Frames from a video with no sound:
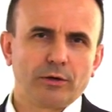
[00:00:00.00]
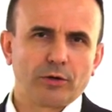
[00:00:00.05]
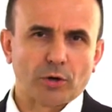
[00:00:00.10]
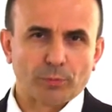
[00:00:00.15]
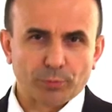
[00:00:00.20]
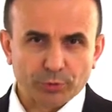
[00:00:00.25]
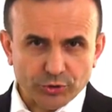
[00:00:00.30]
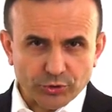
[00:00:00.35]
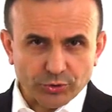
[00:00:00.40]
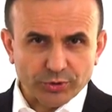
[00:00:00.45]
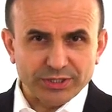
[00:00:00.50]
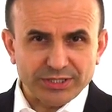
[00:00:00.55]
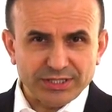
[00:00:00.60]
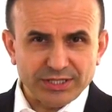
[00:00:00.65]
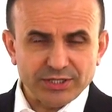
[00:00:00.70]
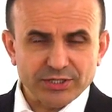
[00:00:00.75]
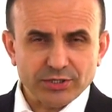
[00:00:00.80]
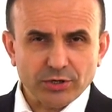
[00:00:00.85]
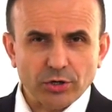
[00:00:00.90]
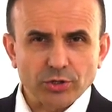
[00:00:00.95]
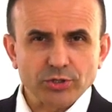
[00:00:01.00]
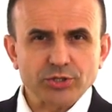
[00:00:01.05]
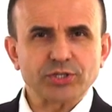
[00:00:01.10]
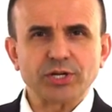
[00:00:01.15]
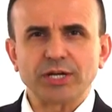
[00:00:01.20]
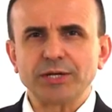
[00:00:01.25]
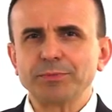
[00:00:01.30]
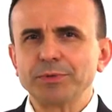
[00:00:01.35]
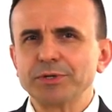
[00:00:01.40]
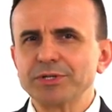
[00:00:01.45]
Opportunities are
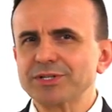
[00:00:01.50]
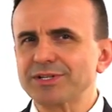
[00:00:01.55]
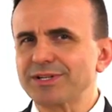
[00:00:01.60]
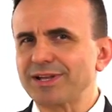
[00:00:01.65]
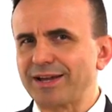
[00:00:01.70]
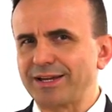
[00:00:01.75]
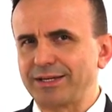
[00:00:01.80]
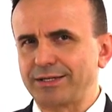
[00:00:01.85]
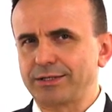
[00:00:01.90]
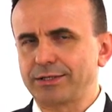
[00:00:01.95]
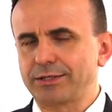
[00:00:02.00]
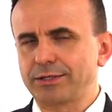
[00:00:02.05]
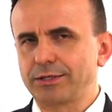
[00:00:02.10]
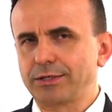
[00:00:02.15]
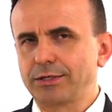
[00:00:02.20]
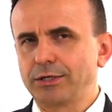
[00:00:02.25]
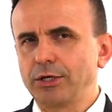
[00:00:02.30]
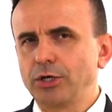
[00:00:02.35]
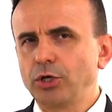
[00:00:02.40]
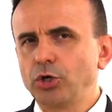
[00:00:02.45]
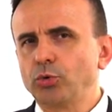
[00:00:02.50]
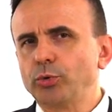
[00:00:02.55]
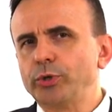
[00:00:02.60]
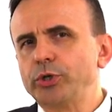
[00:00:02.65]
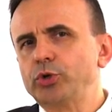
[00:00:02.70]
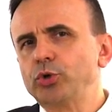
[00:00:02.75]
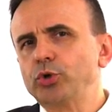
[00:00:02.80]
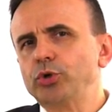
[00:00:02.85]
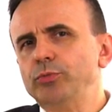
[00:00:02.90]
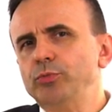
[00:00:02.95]
statements like, we
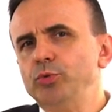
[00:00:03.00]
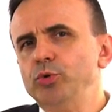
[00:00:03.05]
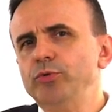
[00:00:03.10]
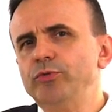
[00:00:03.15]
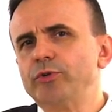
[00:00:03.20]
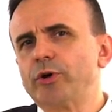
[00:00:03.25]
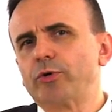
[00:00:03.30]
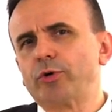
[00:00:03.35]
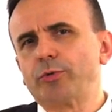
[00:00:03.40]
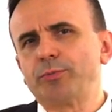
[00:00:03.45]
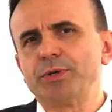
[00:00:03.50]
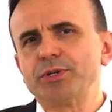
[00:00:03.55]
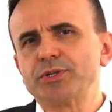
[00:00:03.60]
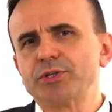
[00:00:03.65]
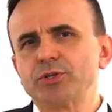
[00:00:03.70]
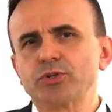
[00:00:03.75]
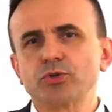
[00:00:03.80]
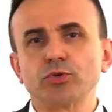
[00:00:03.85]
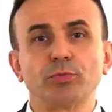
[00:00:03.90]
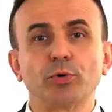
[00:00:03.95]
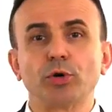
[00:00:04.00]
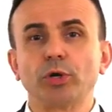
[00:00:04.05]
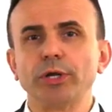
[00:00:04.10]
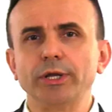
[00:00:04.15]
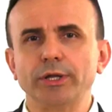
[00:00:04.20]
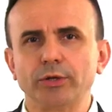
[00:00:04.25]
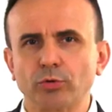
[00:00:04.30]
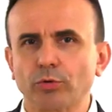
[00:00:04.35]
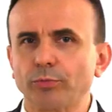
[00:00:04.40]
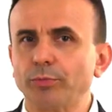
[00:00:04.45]
could move our business to
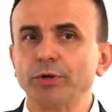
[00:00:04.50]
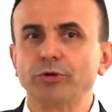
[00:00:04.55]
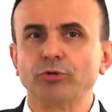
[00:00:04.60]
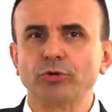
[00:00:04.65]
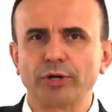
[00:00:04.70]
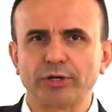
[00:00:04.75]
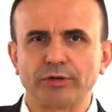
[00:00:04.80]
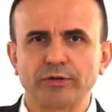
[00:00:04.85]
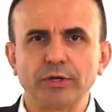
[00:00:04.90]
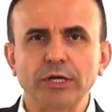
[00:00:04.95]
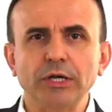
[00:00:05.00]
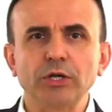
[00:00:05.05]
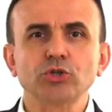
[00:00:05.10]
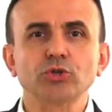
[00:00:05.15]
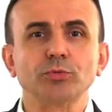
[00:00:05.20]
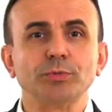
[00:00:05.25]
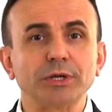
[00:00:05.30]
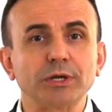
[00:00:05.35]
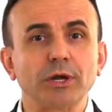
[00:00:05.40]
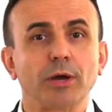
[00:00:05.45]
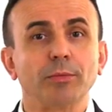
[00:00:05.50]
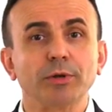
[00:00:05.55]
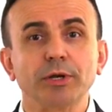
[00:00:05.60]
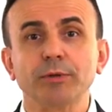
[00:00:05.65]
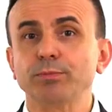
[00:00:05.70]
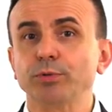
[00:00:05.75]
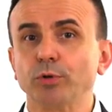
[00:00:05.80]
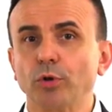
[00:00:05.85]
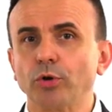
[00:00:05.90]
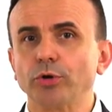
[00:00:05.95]
Berlin or Madrid to become an
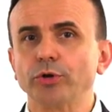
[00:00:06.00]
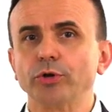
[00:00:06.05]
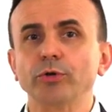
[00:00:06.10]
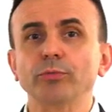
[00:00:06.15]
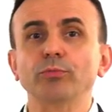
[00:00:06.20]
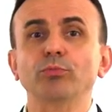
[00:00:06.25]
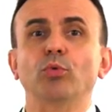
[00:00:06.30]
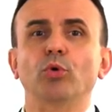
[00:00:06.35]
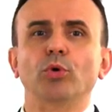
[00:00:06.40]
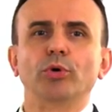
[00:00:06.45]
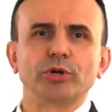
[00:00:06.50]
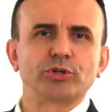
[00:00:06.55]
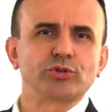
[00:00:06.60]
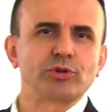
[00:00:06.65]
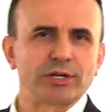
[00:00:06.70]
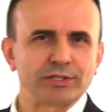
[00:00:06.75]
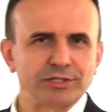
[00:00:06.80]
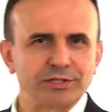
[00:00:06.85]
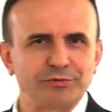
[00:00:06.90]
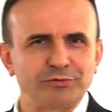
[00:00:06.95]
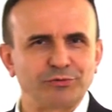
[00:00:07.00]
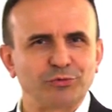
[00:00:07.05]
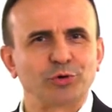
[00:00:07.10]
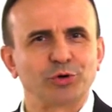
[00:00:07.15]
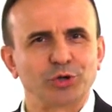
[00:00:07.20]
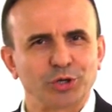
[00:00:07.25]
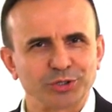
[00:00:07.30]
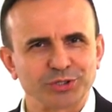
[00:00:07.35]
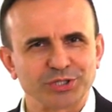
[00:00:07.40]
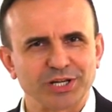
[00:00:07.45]
employer more attractive
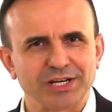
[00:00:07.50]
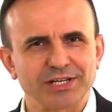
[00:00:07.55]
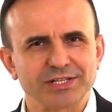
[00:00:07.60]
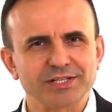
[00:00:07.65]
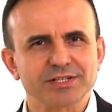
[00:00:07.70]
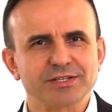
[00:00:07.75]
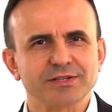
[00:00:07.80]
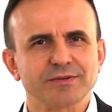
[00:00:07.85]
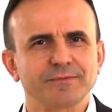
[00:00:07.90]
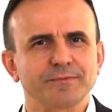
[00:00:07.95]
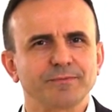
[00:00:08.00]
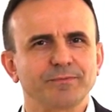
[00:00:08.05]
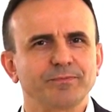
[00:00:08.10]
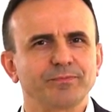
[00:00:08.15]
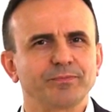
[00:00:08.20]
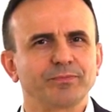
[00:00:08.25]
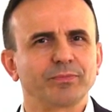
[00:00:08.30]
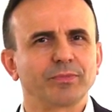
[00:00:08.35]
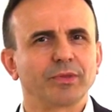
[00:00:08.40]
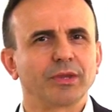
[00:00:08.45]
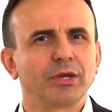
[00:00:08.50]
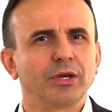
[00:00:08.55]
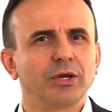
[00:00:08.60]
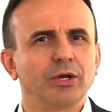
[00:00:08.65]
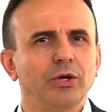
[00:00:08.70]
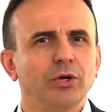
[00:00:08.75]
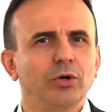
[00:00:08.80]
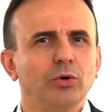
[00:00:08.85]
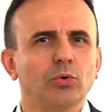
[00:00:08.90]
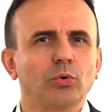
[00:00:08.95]
for young talents.
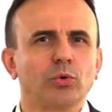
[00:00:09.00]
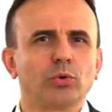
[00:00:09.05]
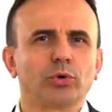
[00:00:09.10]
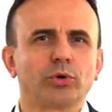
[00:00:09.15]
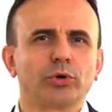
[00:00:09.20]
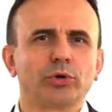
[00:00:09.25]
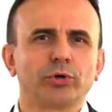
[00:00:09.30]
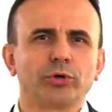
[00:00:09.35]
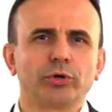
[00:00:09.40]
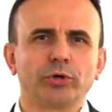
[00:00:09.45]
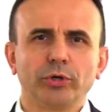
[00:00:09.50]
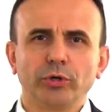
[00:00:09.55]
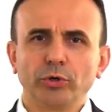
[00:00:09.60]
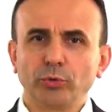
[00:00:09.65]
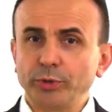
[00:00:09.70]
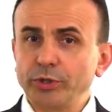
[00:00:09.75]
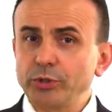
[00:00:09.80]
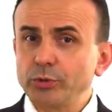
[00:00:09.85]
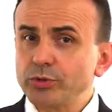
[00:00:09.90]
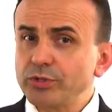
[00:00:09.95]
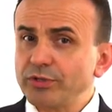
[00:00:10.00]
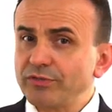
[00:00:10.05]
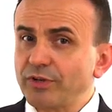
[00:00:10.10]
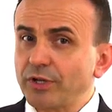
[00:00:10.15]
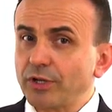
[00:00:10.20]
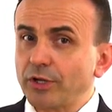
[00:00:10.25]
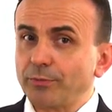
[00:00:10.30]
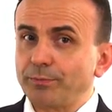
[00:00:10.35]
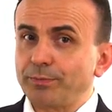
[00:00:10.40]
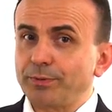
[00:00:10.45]
Or we could
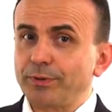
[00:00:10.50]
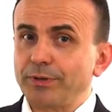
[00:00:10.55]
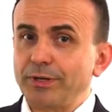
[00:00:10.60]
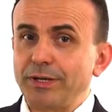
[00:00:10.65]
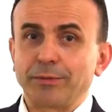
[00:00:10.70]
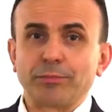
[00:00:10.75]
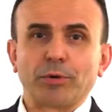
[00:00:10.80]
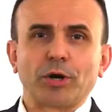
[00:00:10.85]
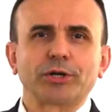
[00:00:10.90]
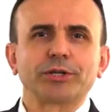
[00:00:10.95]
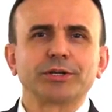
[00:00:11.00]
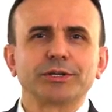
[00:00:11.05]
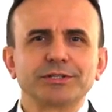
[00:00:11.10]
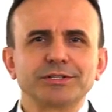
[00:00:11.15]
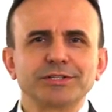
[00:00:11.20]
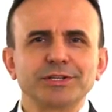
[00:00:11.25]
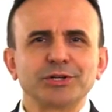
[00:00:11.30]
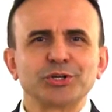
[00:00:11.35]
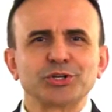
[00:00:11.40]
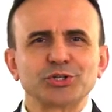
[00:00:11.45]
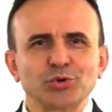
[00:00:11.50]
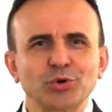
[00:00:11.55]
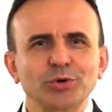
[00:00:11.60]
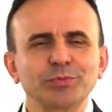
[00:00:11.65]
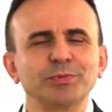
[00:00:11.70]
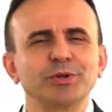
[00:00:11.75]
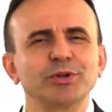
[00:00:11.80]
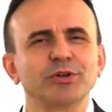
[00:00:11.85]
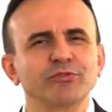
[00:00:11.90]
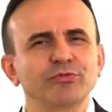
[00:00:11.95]
develop and market an
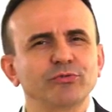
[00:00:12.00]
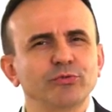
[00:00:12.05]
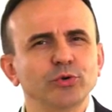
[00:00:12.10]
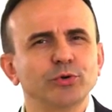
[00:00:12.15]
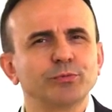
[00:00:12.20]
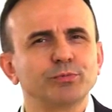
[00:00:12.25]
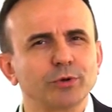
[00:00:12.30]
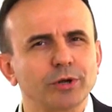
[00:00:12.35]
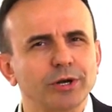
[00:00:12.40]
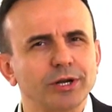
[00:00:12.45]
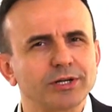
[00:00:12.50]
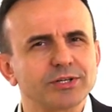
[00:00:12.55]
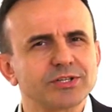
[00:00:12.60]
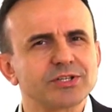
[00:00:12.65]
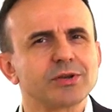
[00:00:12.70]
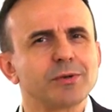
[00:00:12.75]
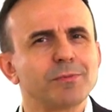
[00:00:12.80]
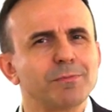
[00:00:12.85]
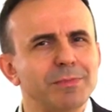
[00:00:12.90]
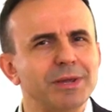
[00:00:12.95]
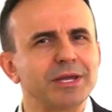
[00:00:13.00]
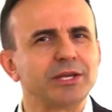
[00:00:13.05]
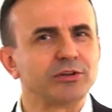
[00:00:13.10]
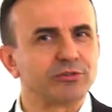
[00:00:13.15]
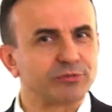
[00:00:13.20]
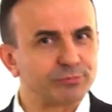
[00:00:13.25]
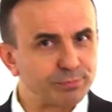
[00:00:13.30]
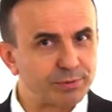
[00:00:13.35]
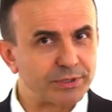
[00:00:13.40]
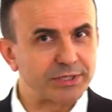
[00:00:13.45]
assortment of food products made
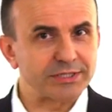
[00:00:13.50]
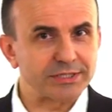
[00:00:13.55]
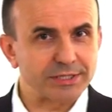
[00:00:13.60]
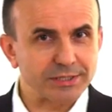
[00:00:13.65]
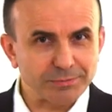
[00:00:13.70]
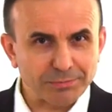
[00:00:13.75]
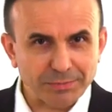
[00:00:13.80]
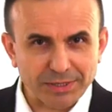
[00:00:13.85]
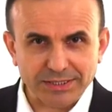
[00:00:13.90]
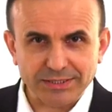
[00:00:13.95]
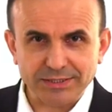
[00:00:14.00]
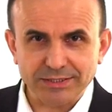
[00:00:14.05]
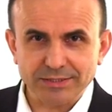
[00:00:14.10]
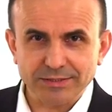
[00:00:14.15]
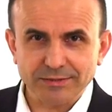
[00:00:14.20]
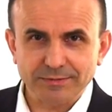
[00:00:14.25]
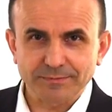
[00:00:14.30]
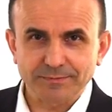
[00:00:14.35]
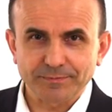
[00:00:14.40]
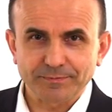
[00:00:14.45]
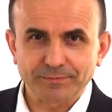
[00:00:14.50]
of printed meat.